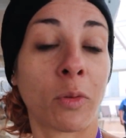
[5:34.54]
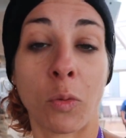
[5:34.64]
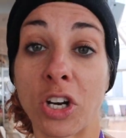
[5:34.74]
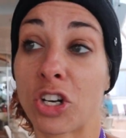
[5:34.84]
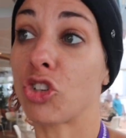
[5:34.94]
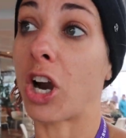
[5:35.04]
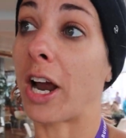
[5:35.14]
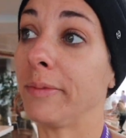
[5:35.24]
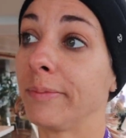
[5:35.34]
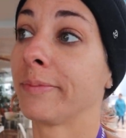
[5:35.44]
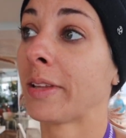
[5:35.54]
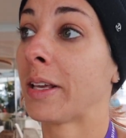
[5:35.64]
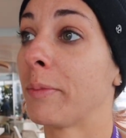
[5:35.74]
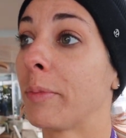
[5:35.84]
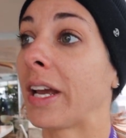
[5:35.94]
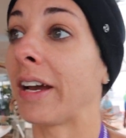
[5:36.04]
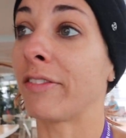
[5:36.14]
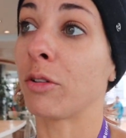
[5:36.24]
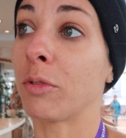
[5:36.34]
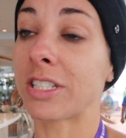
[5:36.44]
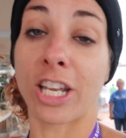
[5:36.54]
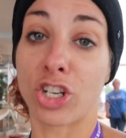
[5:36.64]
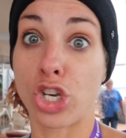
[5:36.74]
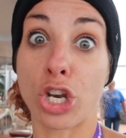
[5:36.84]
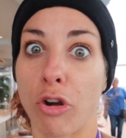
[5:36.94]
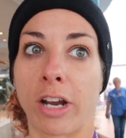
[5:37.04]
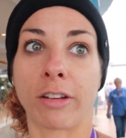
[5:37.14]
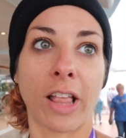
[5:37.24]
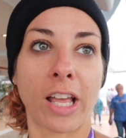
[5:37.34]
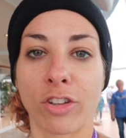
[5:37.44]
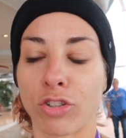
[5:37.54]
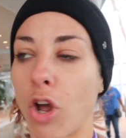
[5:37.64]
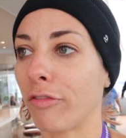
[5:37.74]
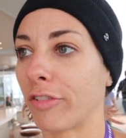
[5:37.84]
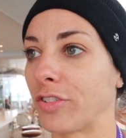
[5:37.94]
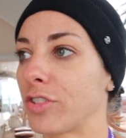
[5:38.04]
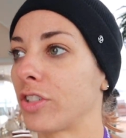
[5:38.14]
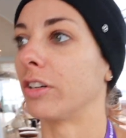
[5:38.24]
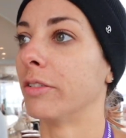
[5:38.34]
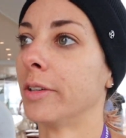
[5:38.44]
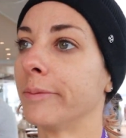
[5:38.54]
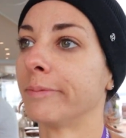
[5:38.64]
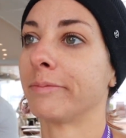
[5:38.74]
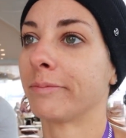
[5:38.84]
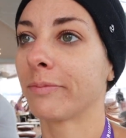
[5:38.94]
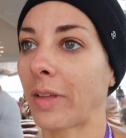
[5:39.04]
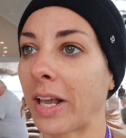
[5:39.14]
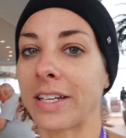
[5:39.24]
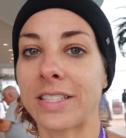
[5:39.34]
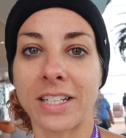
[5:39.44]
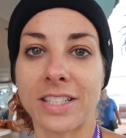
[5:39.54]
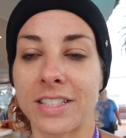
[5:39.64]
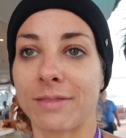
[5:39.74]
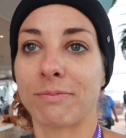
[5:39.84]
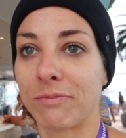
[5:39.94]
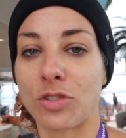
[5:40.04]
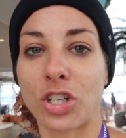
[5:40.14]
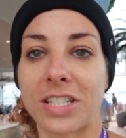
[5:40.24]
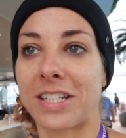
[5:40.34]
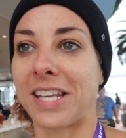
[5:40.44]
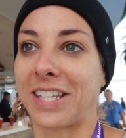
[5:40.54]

We're going to try. But yeah, everyone's like cheering like they're dolphins. So I guess that's just as